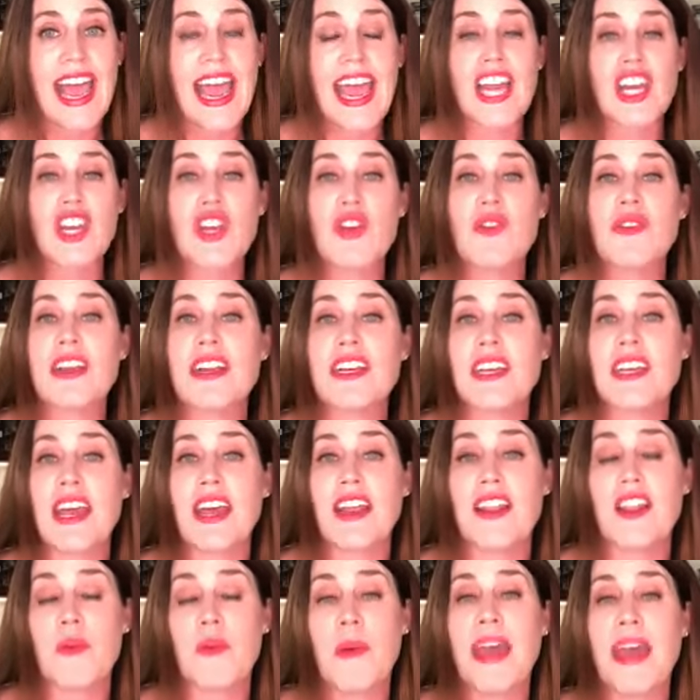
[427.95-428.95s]
And
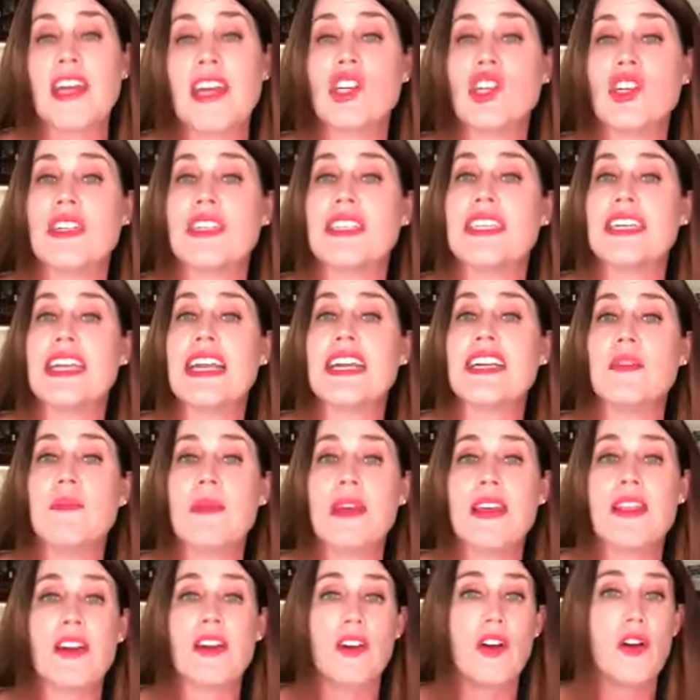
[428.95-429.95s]
the patients need to
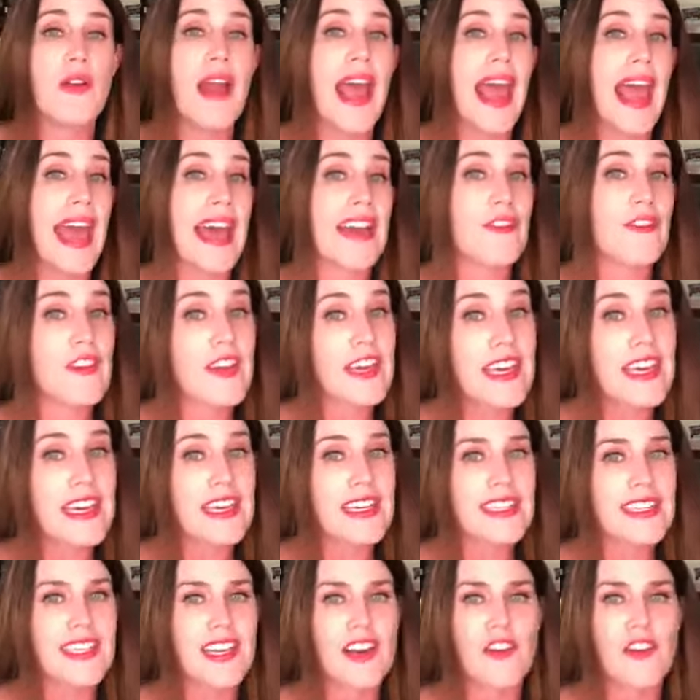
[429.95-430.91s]
be their own advocates.